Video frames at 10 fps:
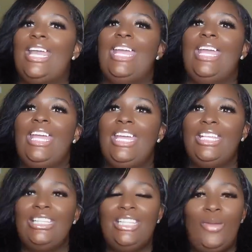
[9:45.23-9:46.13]

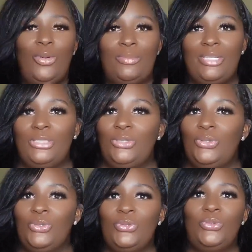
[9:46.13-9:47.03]
and they wanted me to
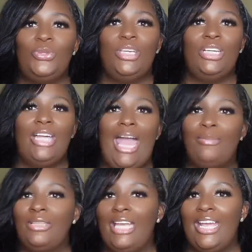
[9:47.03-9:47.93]
do the
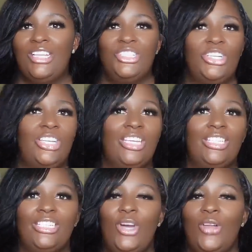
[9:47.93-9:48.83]

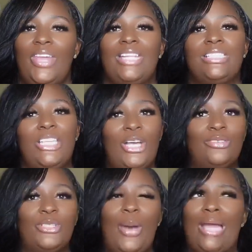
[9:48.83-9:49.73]
application and all that stuff.
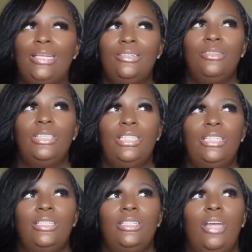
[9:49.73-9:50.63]
So I didn't
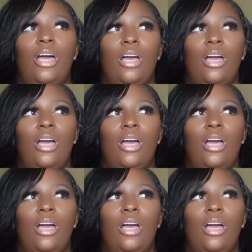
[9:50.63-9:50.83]
really